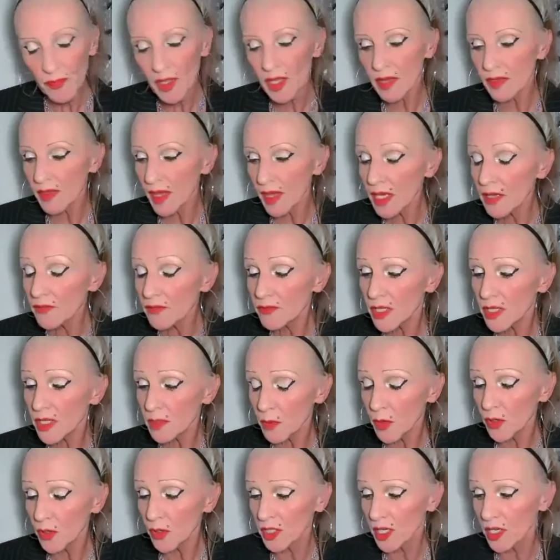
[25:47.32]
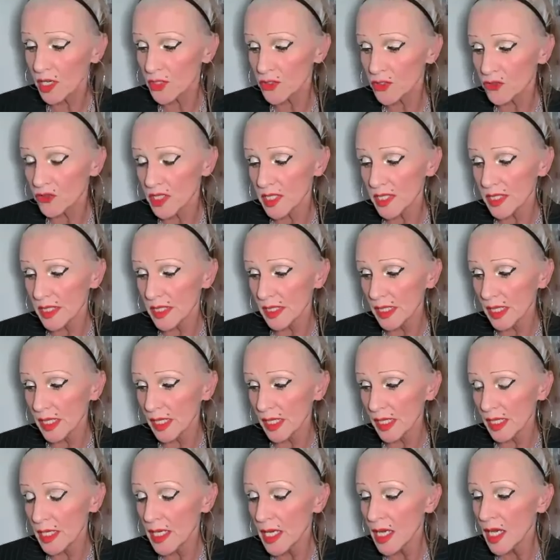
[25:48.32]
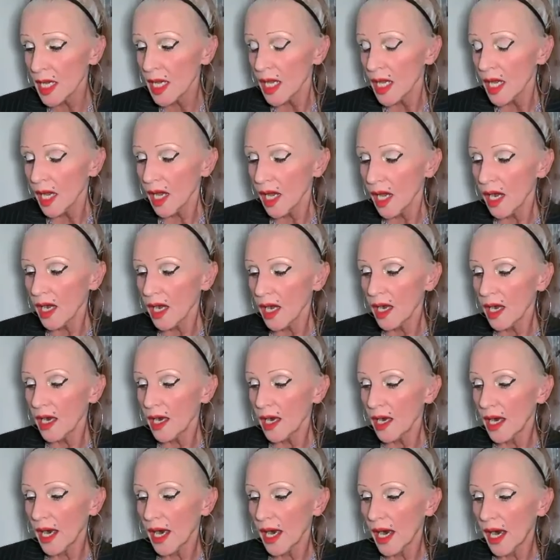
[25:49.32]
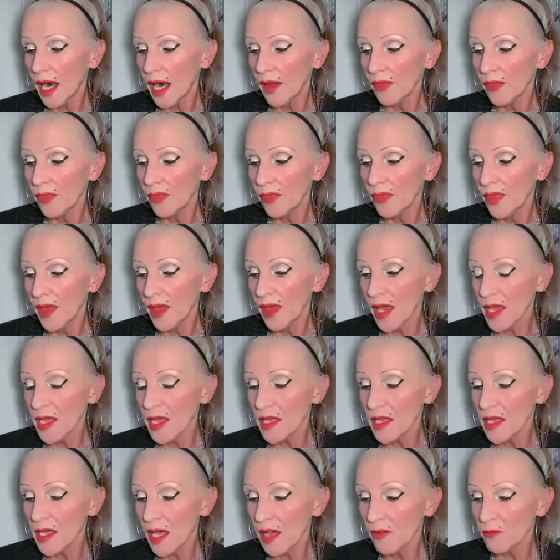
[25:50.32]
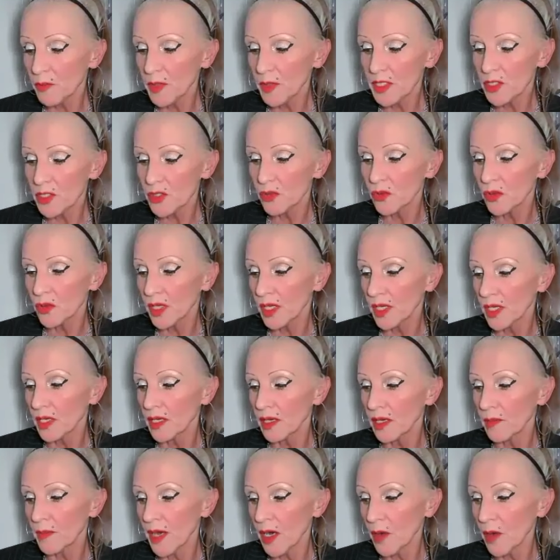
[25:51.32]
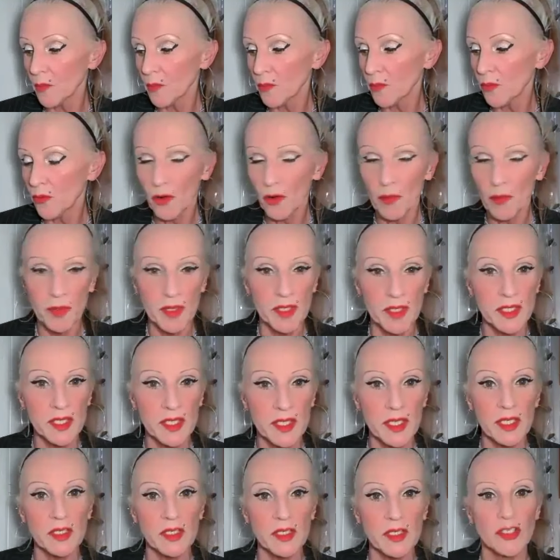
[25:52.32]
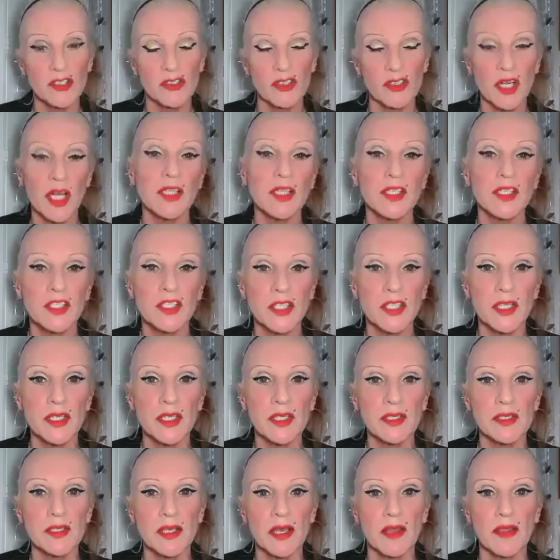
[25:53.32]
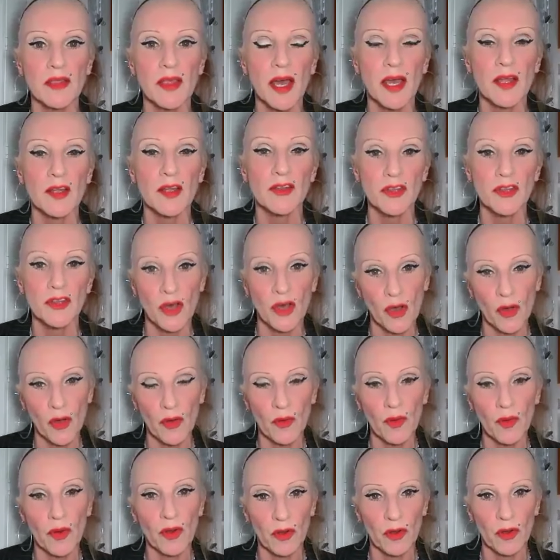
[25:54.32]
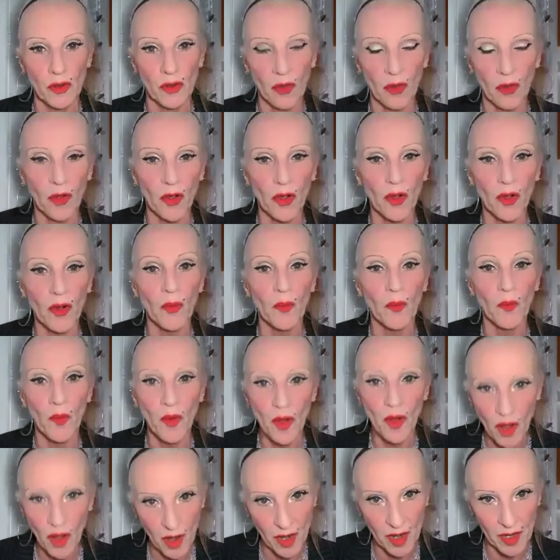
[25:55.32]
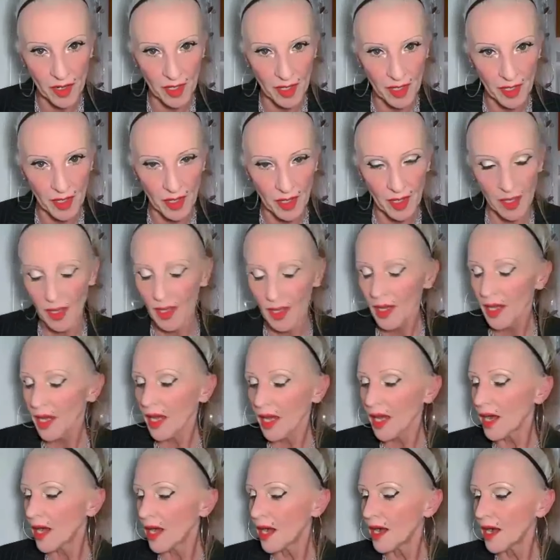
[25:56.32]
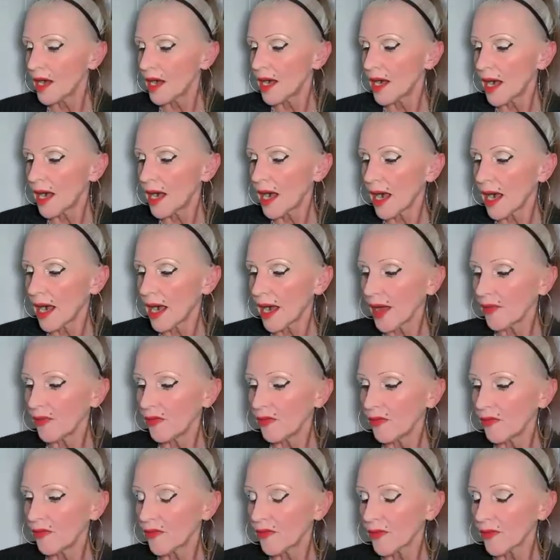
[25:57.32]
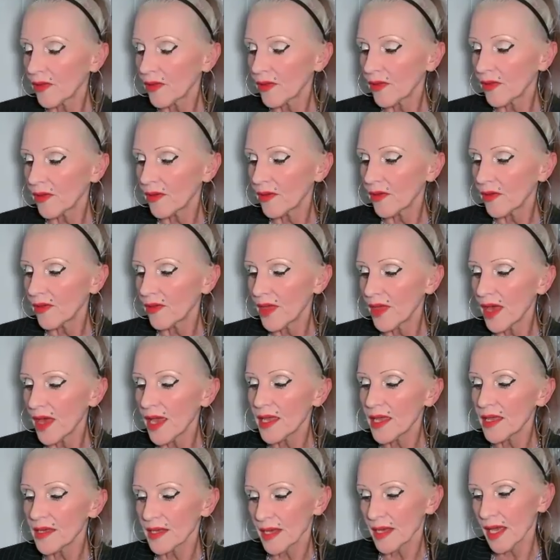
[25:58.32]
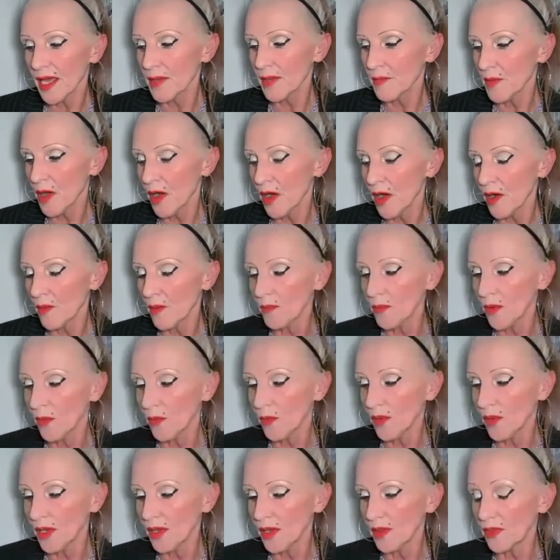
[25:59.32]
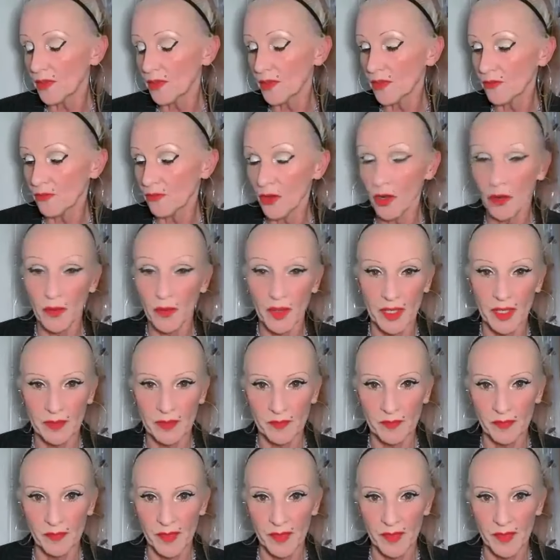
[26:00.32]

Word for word: they've done a podcast recently uh, and they have been talking about property strategies that no longer work uh, and they came up with the following